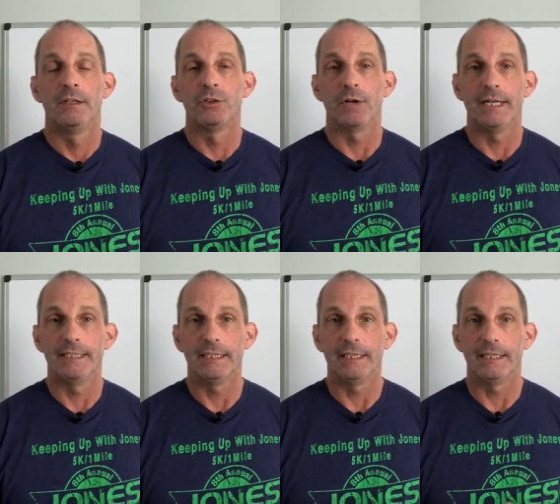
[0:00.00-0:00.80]
Dry
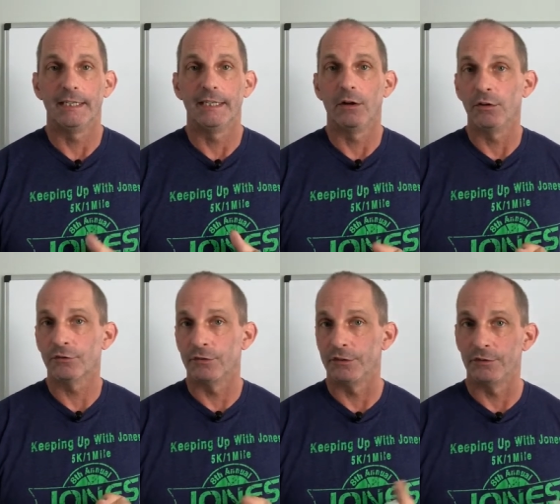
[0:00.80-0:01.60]
needling
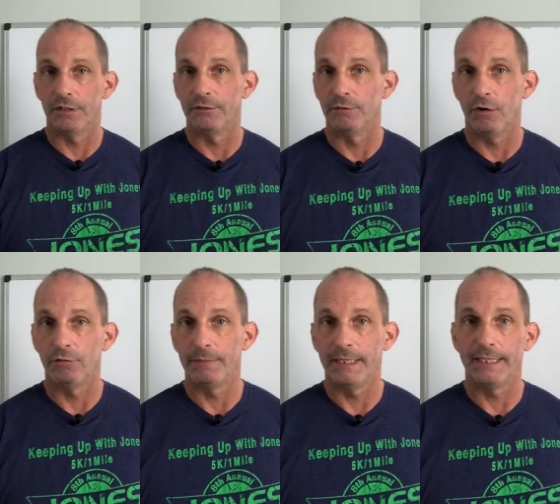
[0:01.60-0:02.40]
also does not
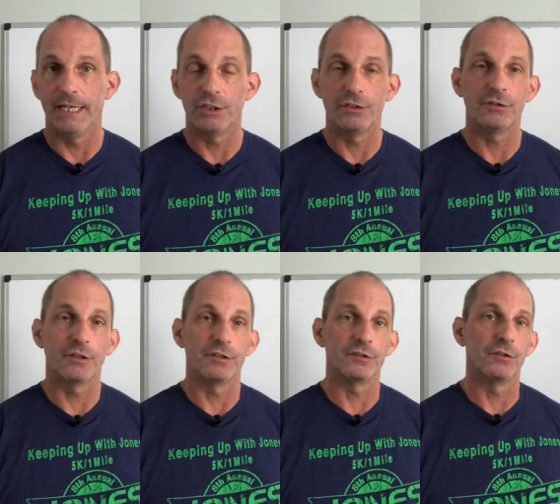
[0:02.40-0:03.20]
involve medication,
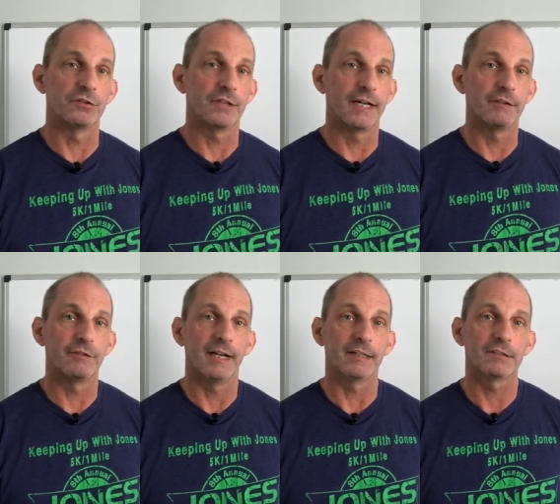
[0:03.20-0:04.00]
so there's no side
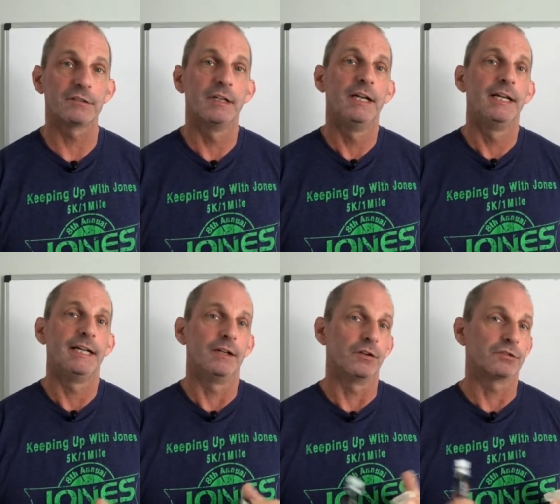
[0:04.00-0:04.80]
effects.
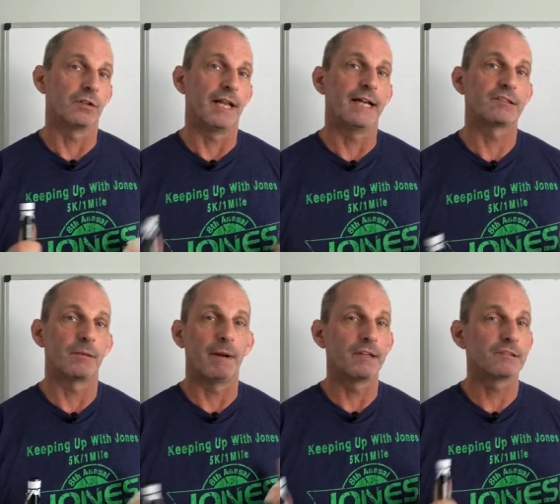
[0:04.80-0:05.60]
It also
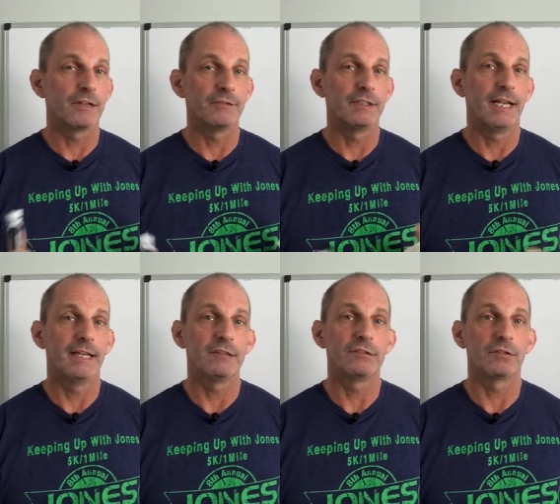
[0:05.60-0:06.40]
lasts about 7
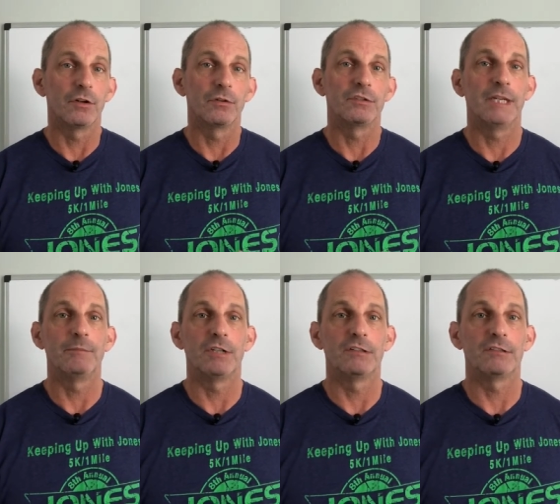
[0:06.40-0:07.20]
days, so TMJ